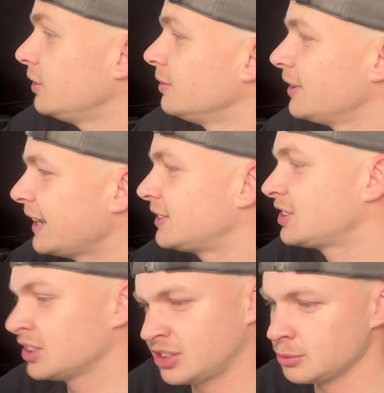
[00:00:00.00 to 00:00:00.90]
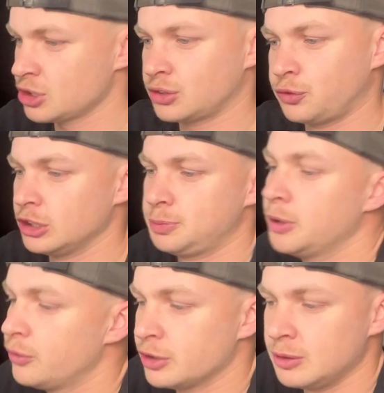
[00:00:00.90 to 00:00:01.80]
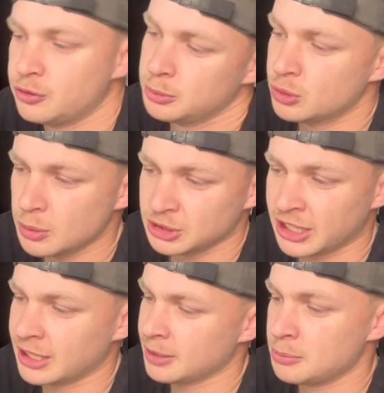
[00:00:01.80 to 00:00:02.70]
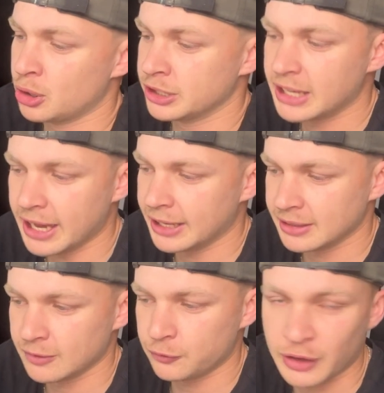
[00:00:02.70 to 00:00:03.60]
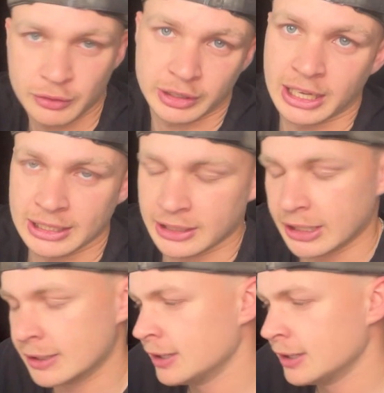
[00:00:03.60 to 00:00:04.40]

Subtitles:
That system just fits perfectly for me. Kobus Reinach and Manie, and then Faf and Andre.